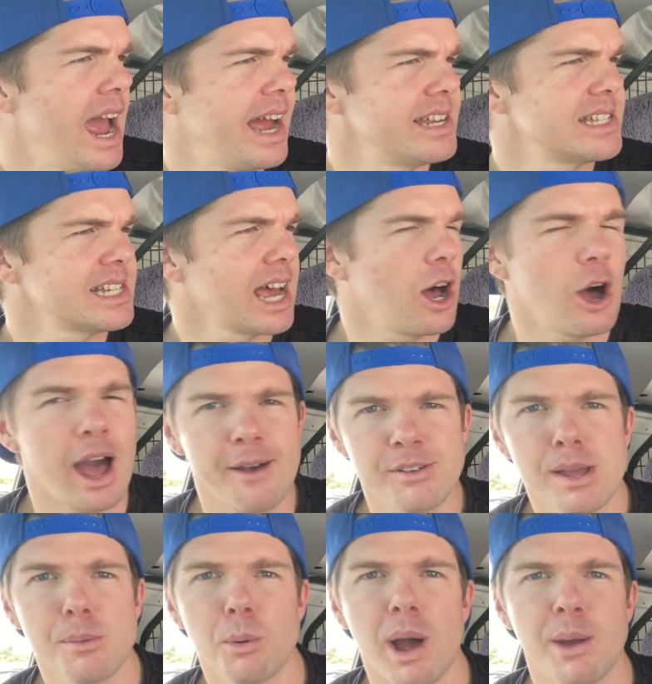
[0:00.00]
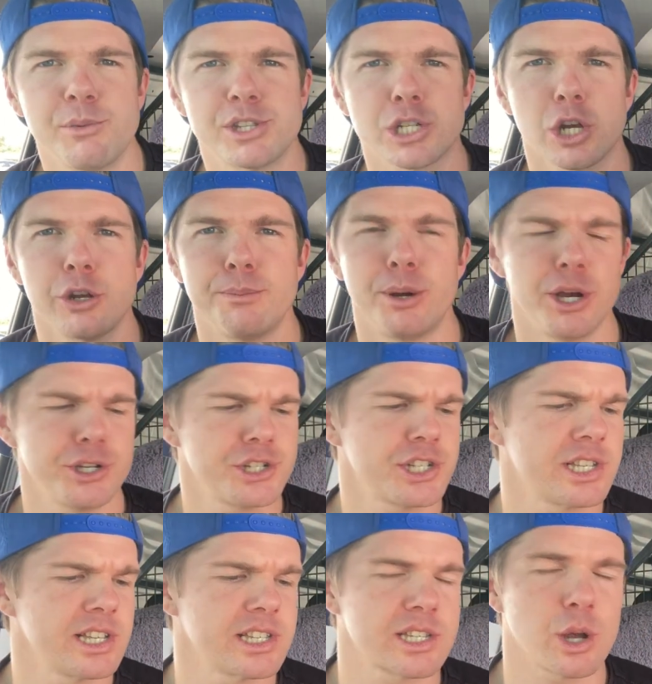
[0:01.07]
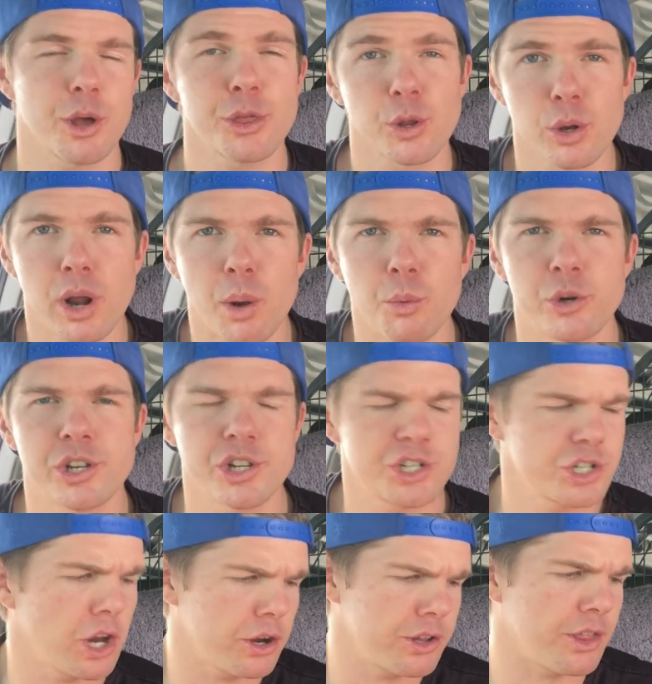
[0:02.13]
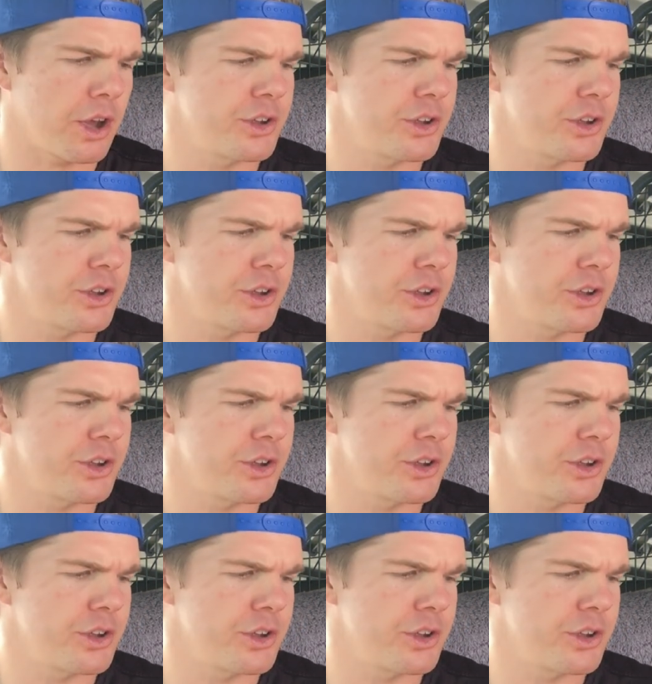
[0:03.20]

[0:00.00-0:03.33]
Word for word: And uh, I have come away with two purchases, so I thought I would show you